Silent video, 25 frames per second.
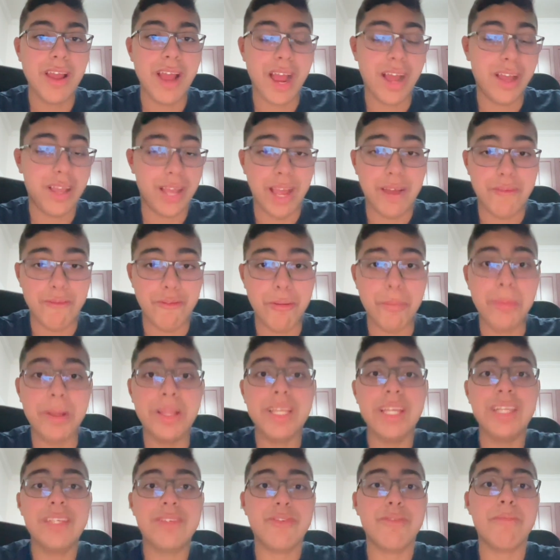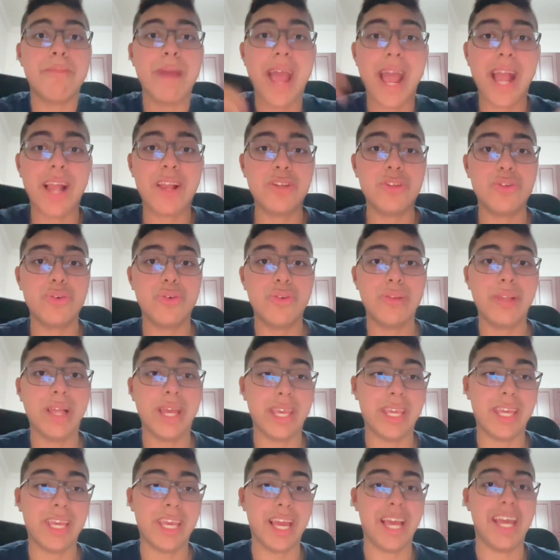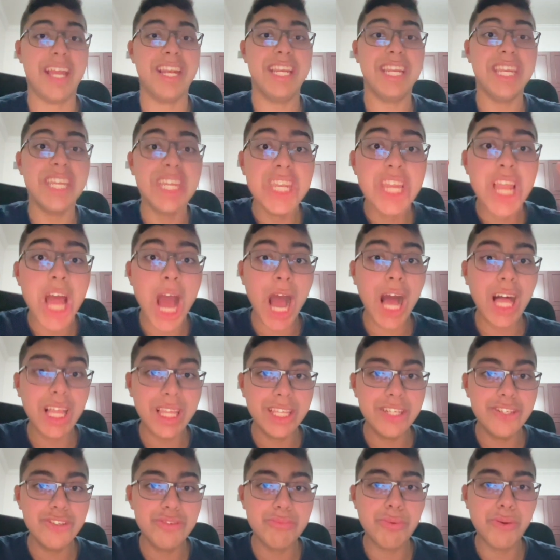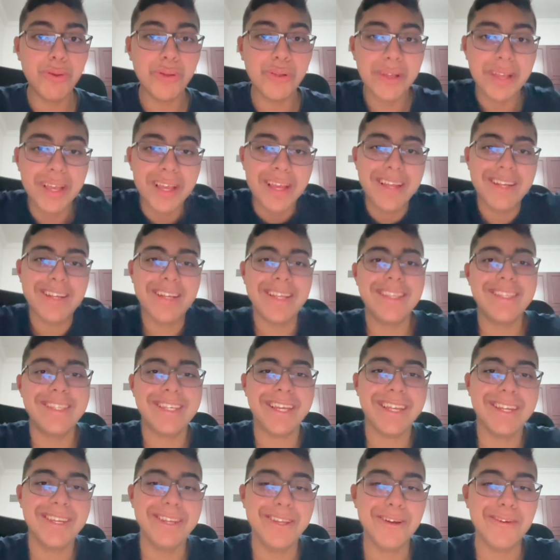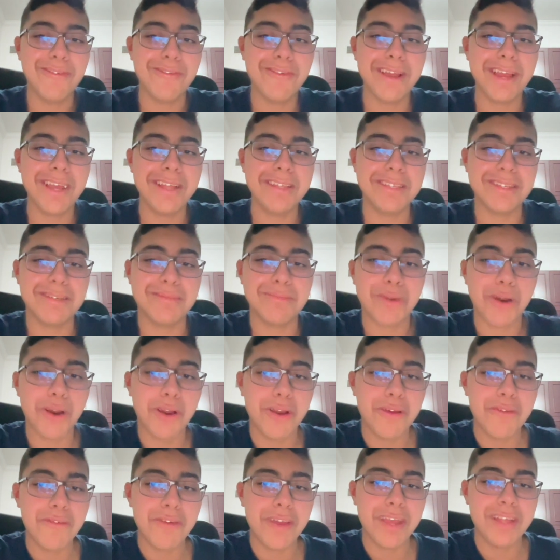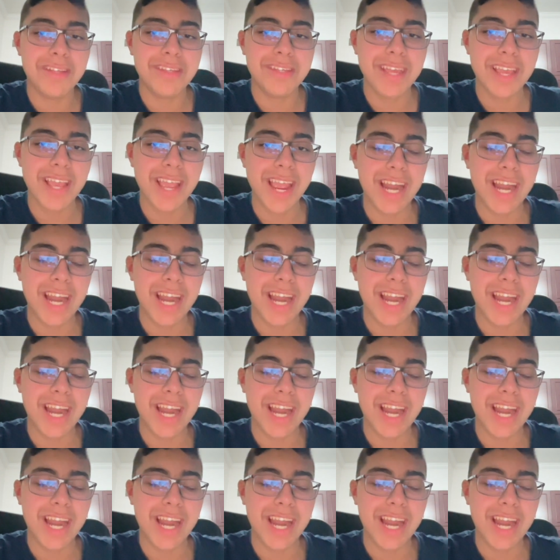uh, from at least from actual like knowledgeable Nintendo fans and Mario fans,